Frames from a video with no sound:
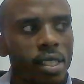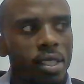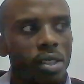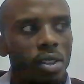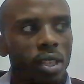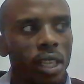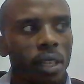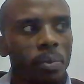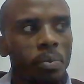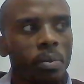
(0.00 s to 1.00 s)
Okay,
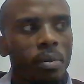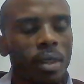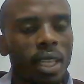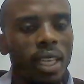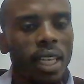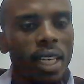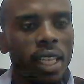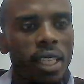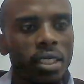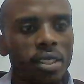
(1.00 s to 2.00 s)

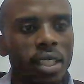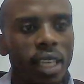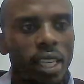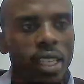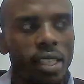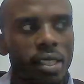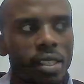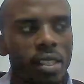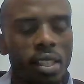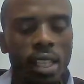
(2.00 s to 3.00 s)
ls,
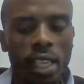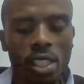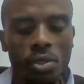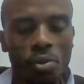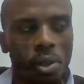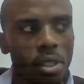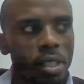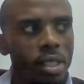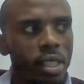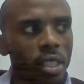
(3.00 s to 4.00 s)
that is for
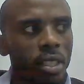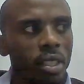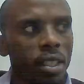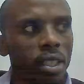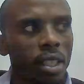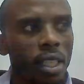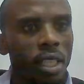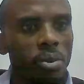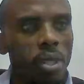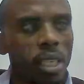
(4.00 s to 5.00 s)
listing, and we
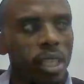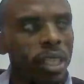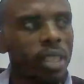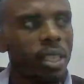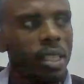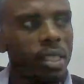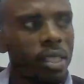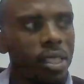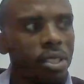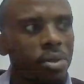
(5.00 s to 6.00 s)
can enter and see.
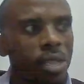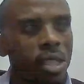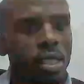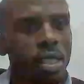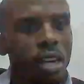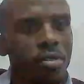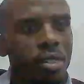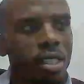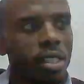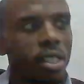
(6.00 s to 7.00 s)
You can see I've
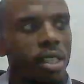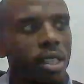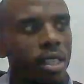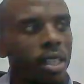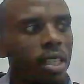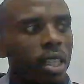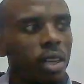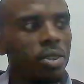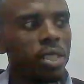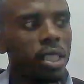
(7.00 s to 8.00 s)
listed the
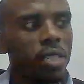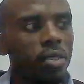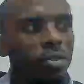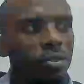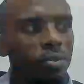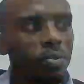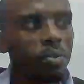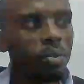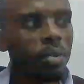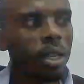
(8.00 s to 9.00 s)
content of
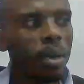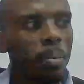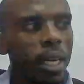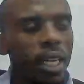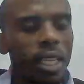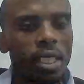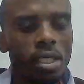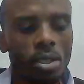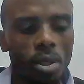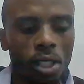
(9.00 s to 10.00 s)
my current
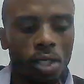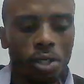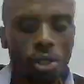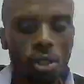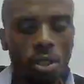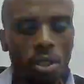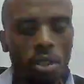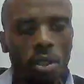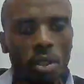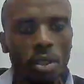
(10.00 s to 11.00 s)
location.
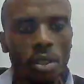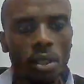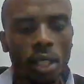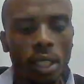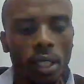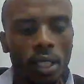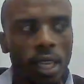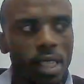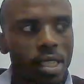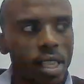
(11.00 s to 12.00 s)
Okay, that is
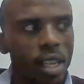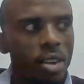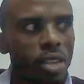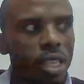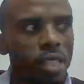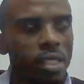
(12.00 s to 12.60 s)
ls.